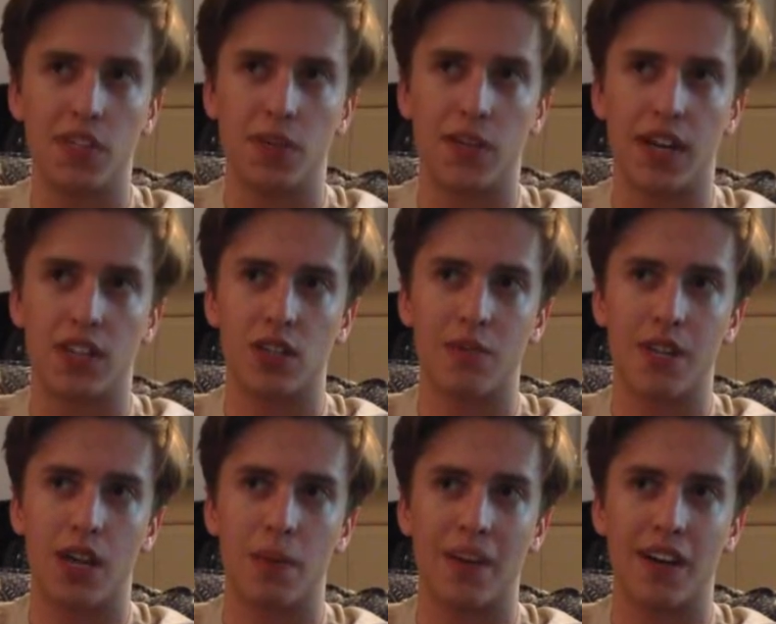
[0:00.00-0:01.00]
that would actually be
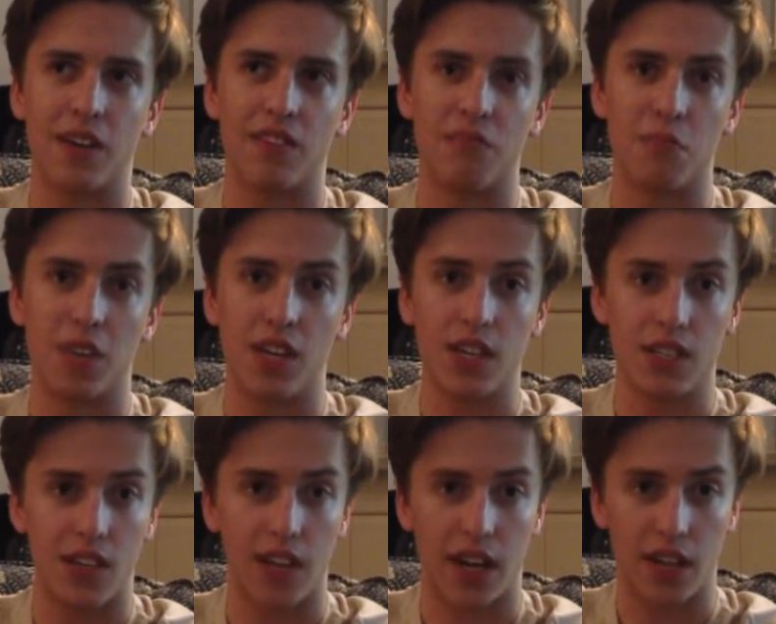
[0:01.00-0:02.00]
coming out of me as
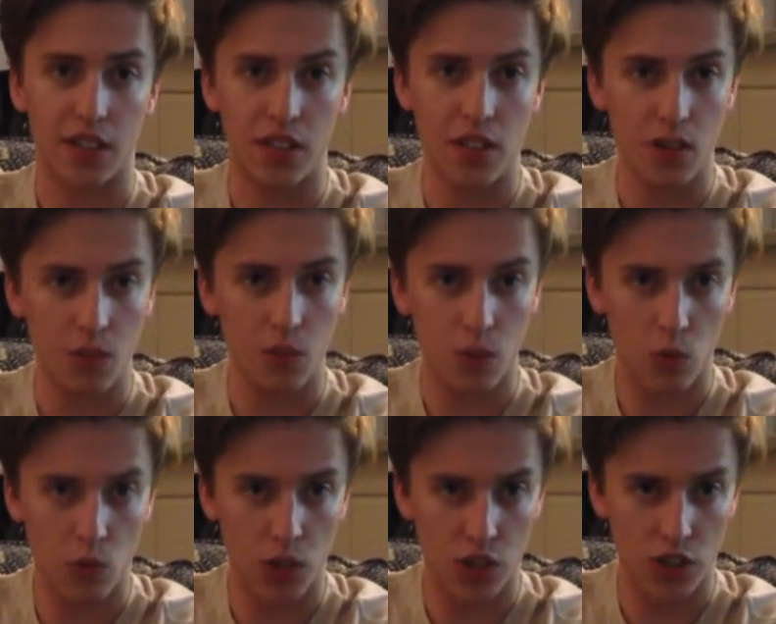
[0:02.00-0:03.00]
an actor
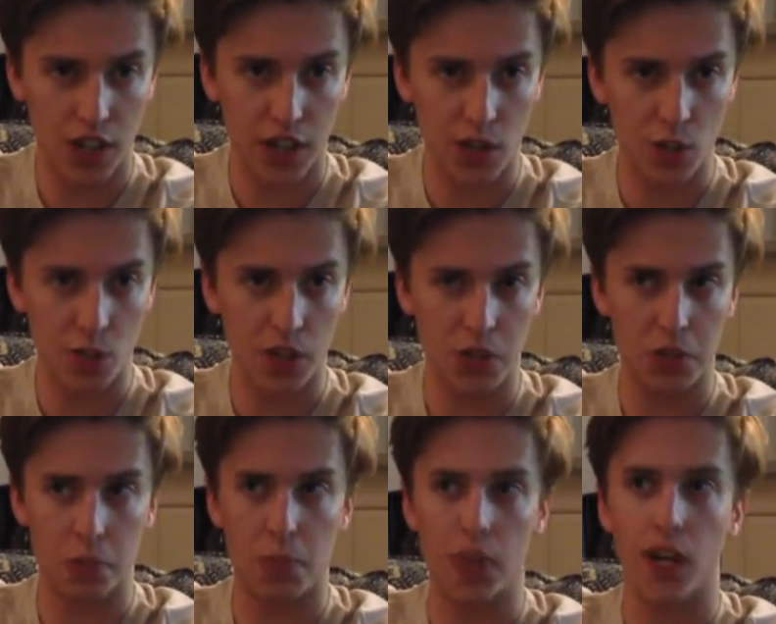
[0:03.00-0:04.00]
wouldn't change much,
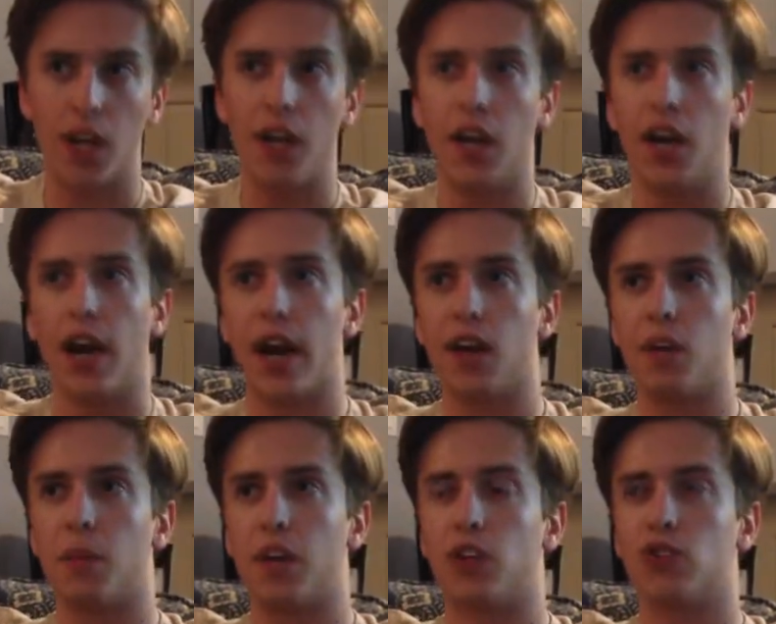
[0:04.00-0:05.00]
but I could
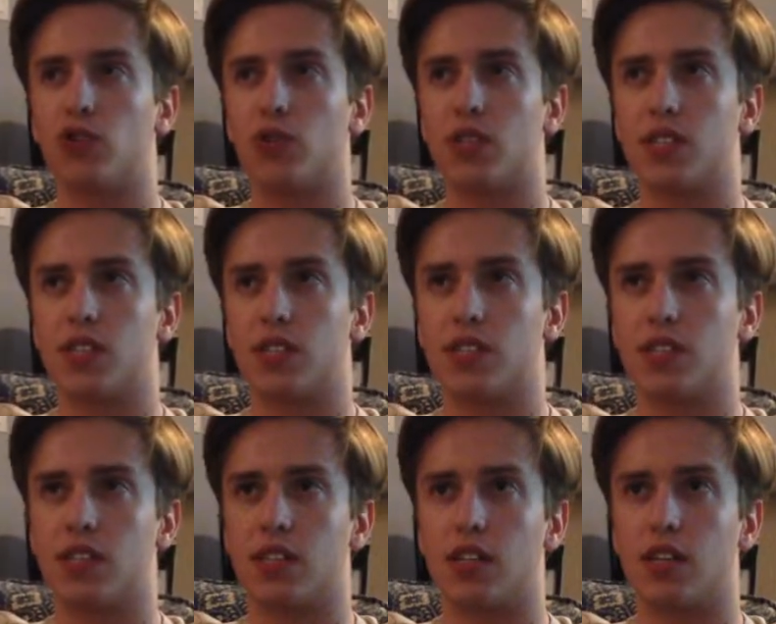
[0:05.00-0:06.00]
make choices
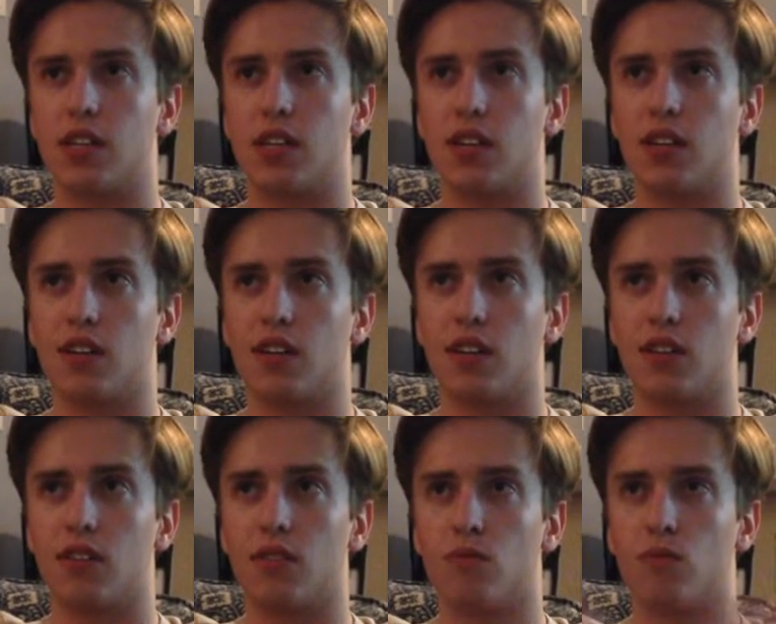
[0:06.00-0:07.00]

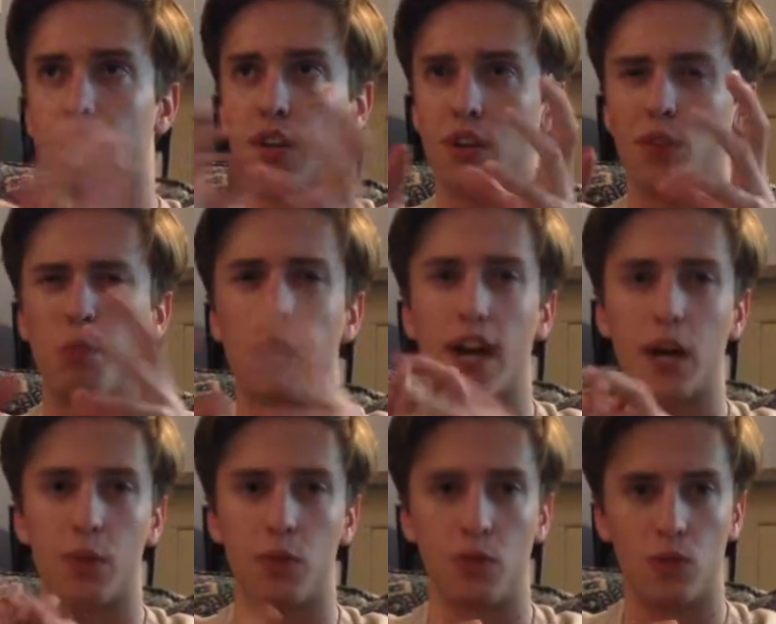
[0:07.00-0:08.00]
that are
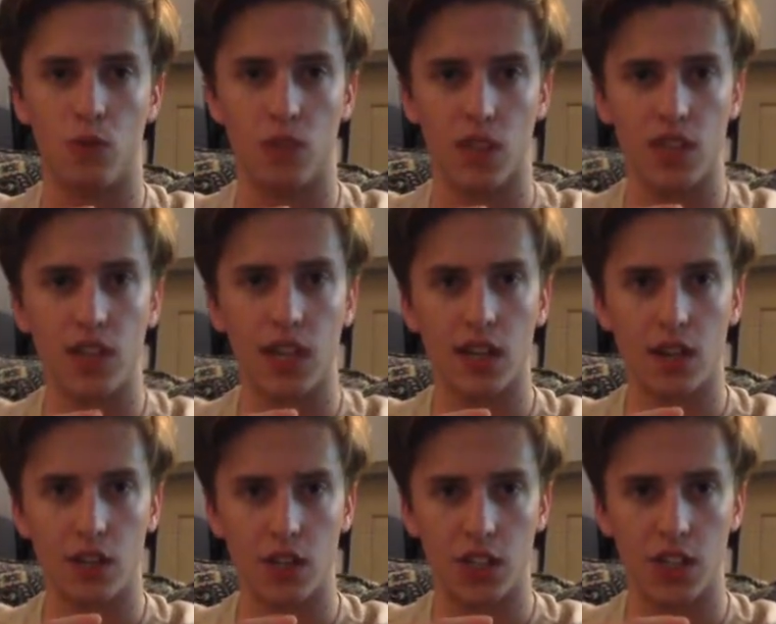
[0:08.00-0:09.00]
compatible with the
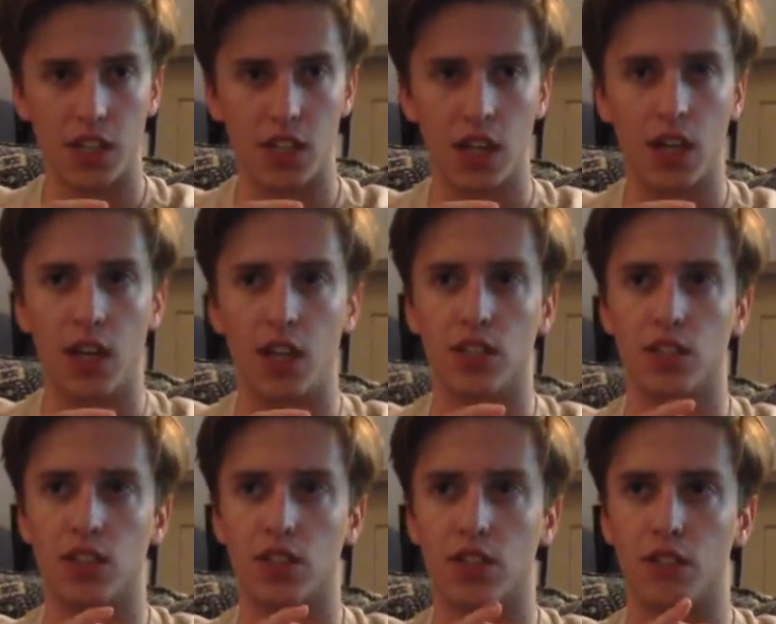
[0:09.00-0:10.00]
technology
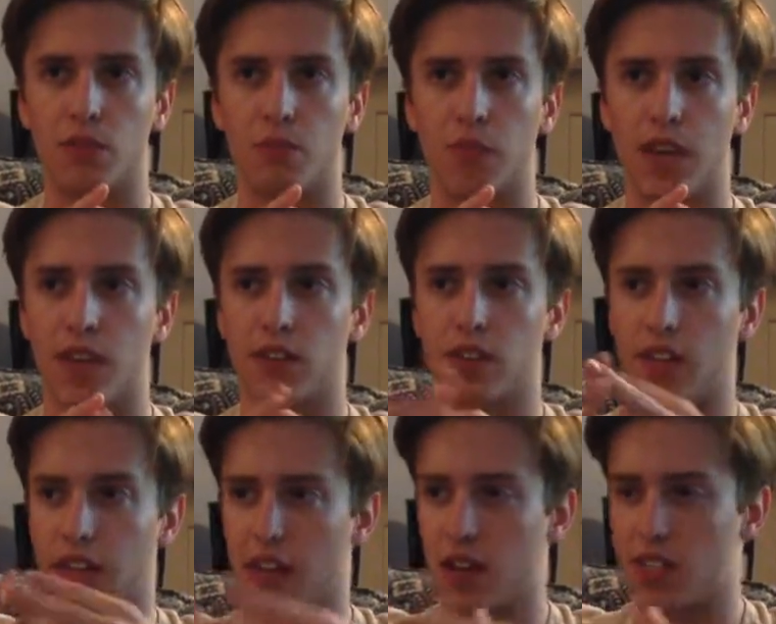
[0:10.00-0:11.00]
to make to
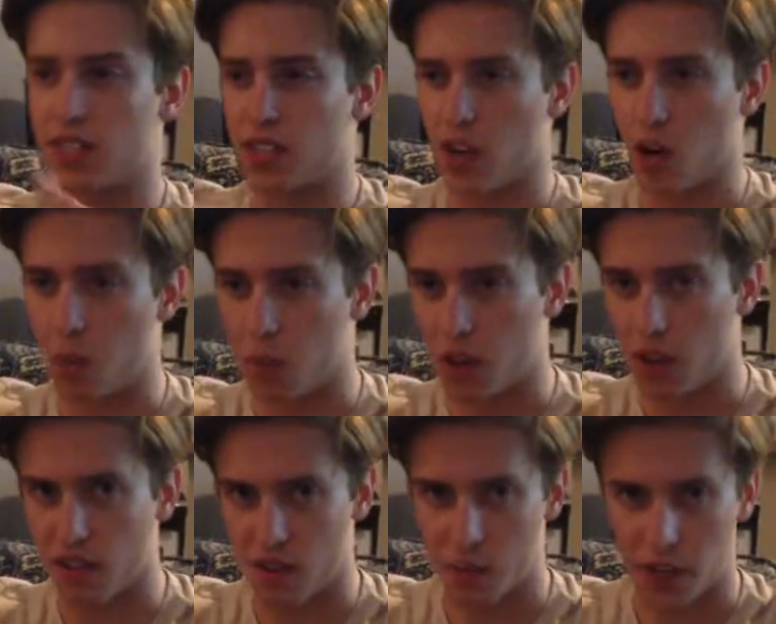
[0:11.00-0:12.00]
like a sum
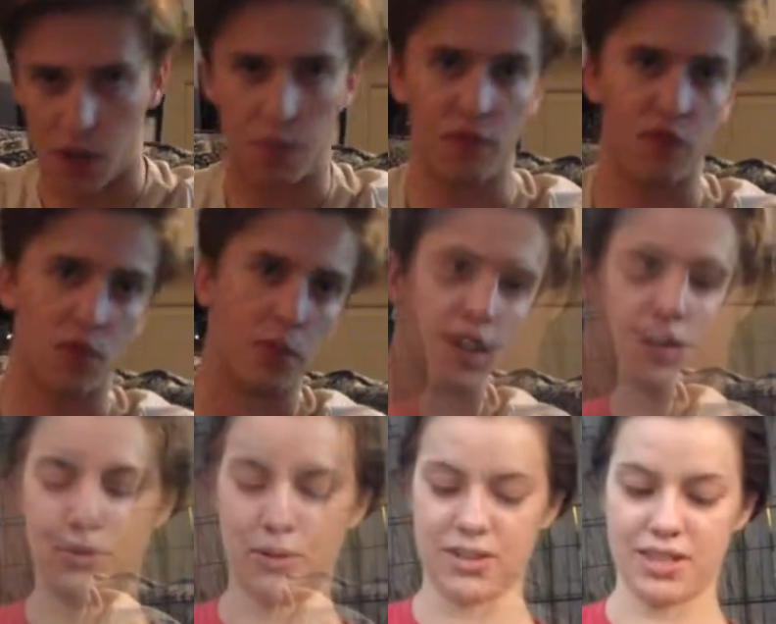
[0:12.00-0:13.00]
of a better performance.
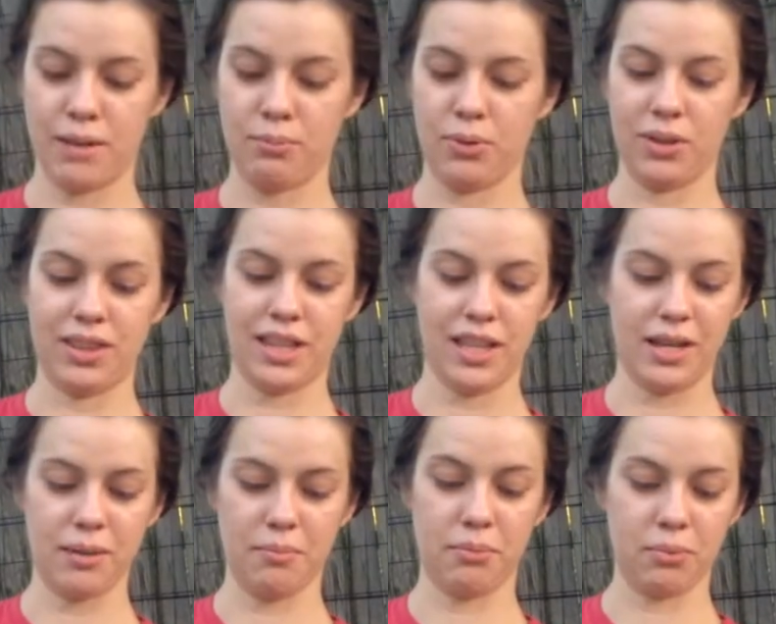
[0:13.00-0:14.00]
For example,
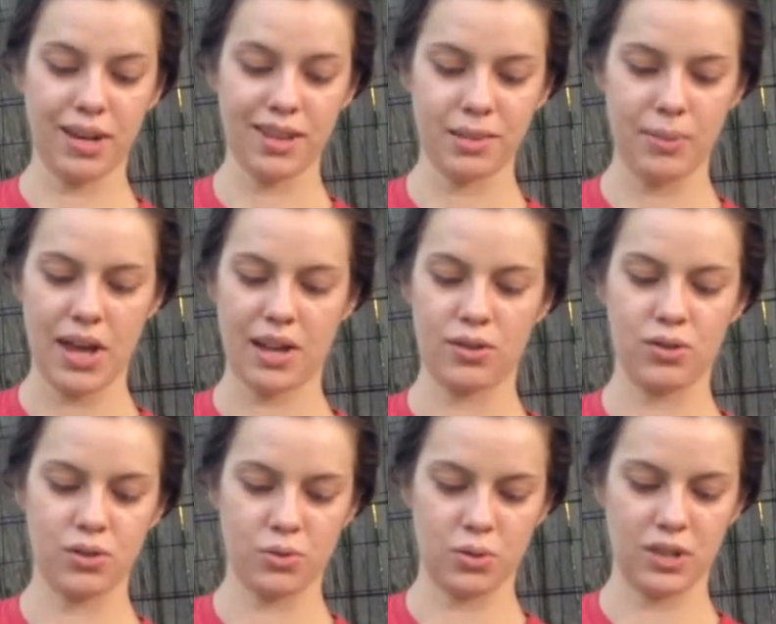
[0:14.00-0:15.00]
the breath
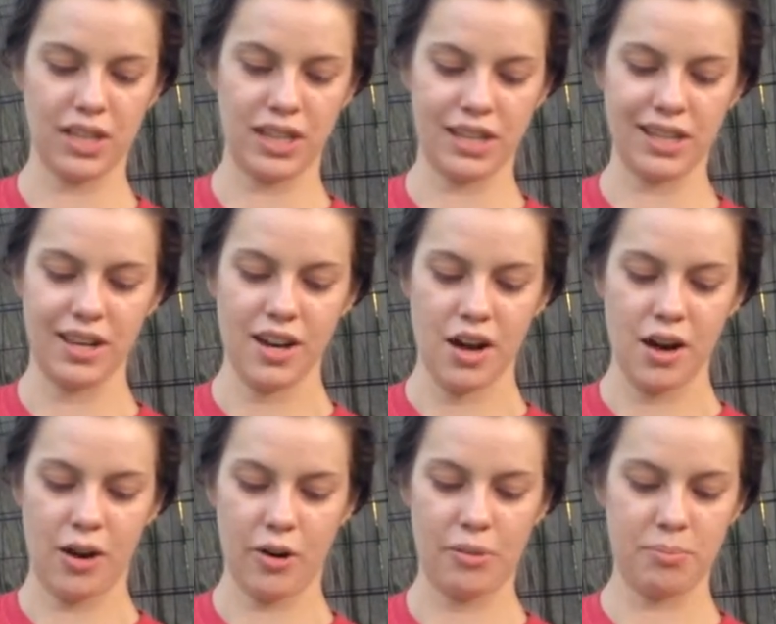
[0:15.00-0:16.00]
panels or the
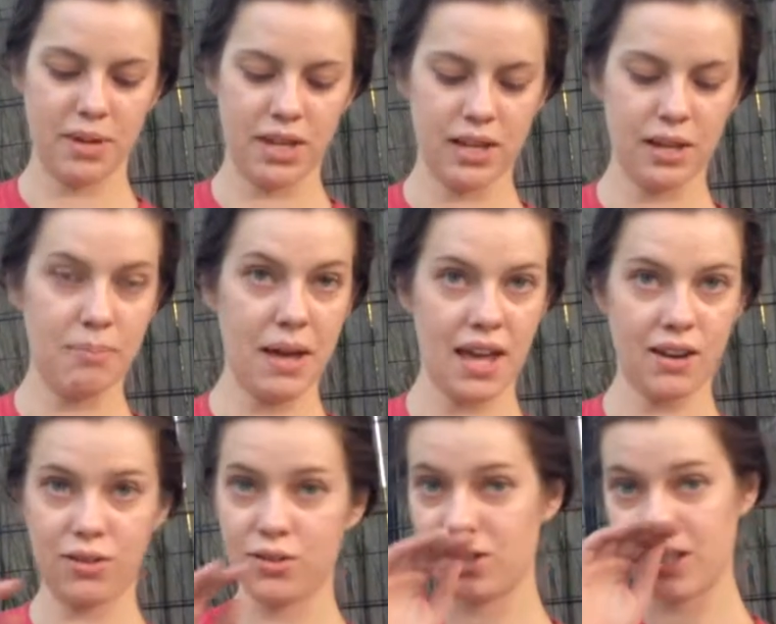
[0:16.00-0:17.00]
heartbeat
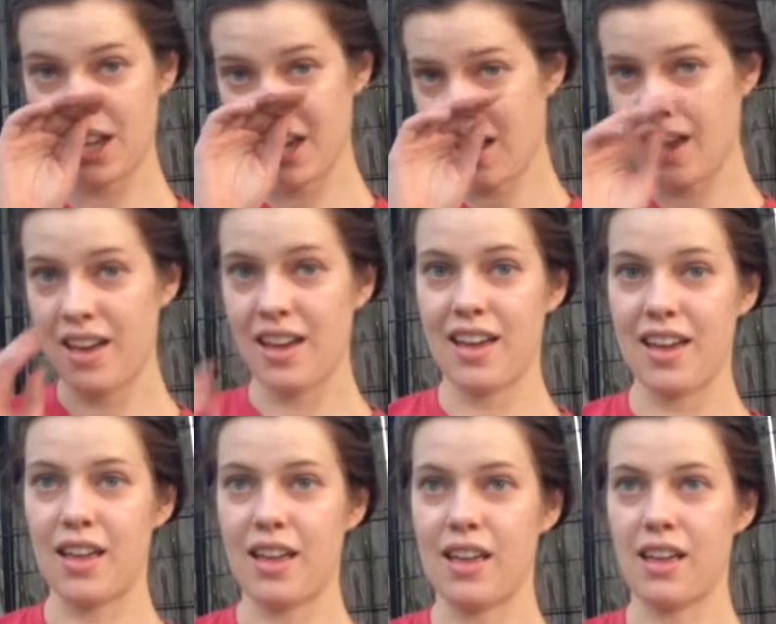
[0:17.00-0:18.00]
panels,
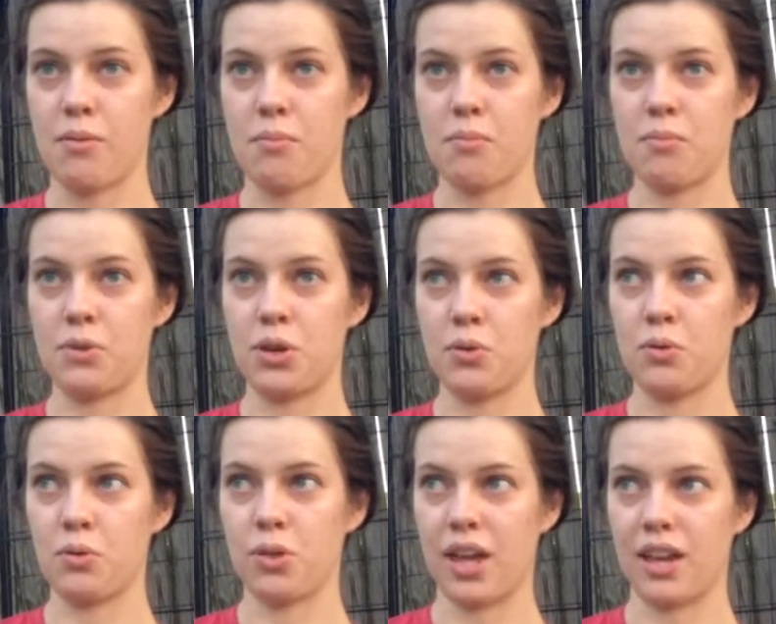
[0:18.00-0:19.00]

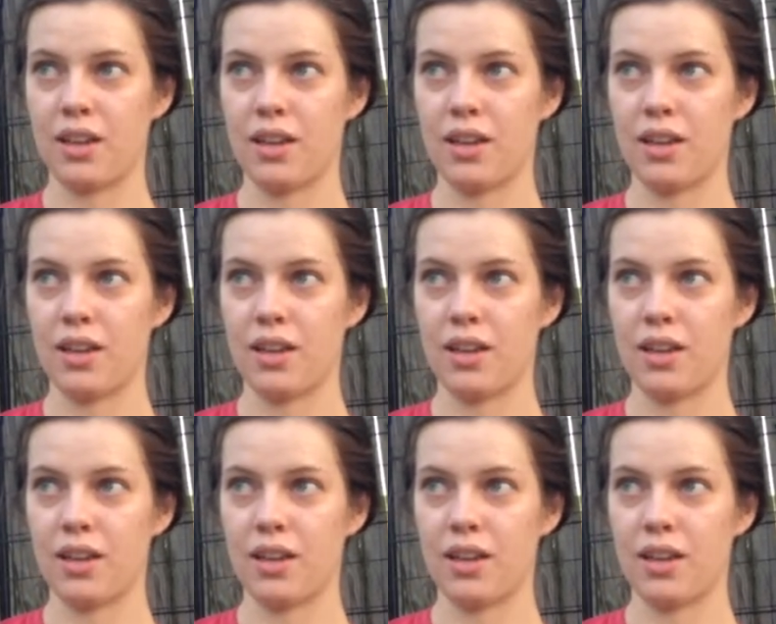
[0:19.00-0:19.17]
you like